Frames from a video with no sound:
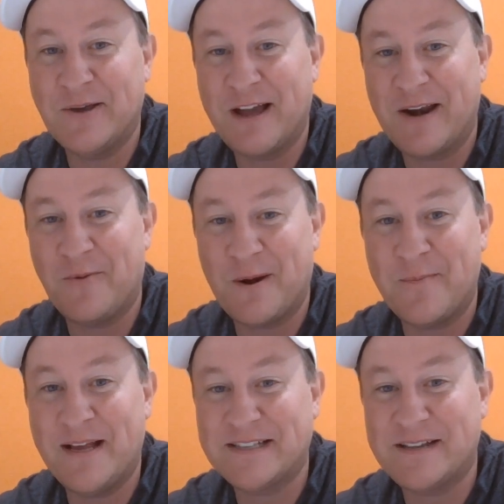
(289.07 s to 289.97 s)
You kind of want to
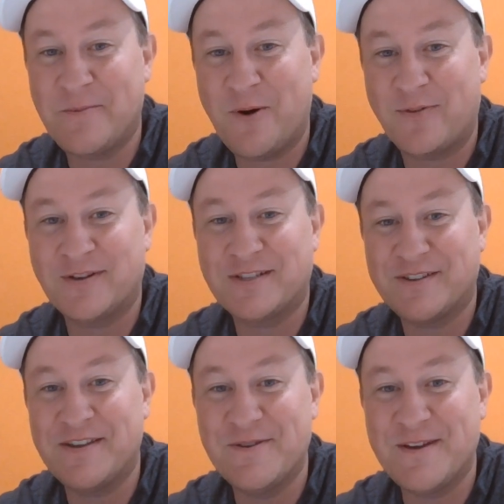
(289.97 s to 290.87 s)
mess them over so
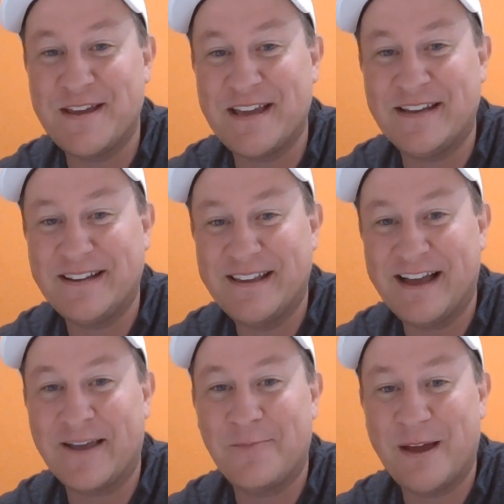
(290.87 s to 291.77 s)
that you can get
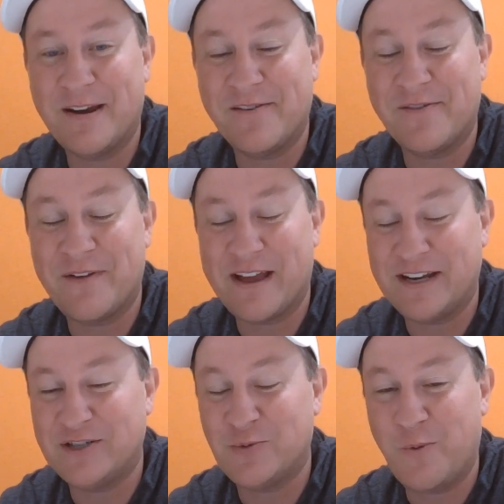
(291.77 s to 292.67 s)
that competitive
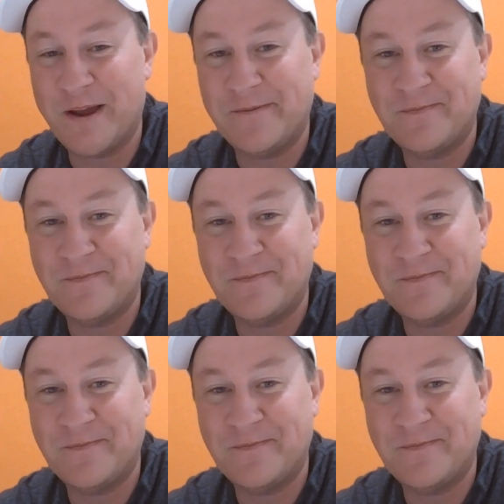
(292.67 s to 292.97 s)
advantage and win.